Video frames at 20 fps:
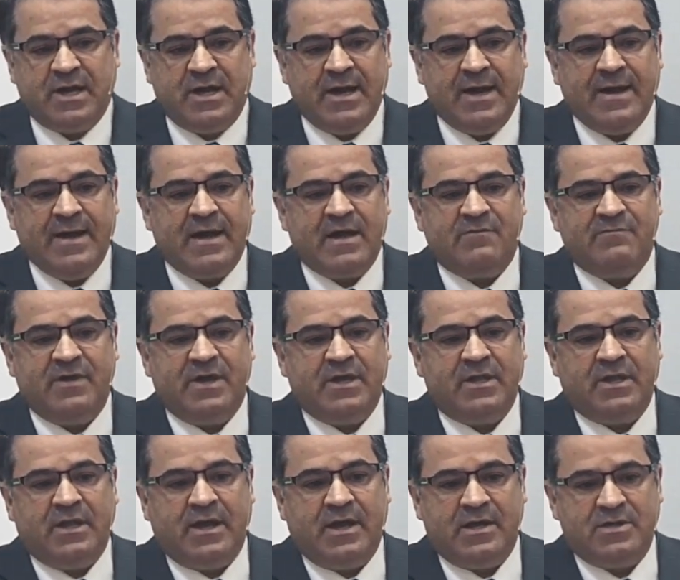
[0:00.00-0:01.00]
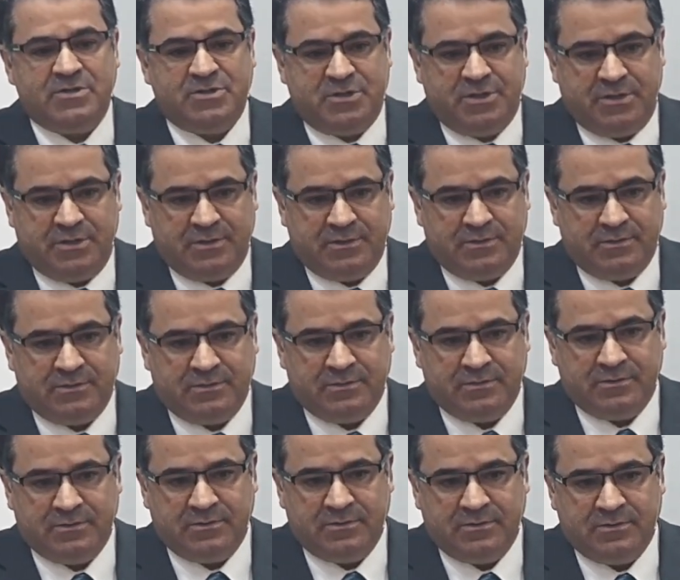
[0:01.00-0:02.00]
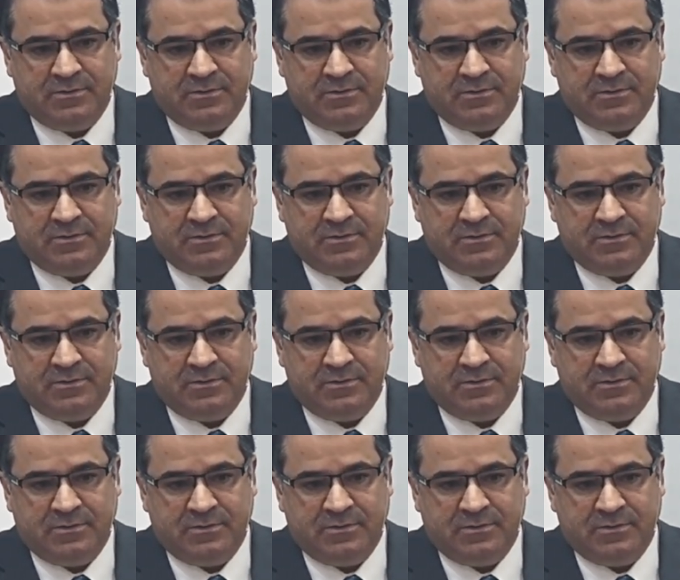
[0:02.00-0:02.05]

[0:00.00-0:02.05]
My brethren, carrying the truth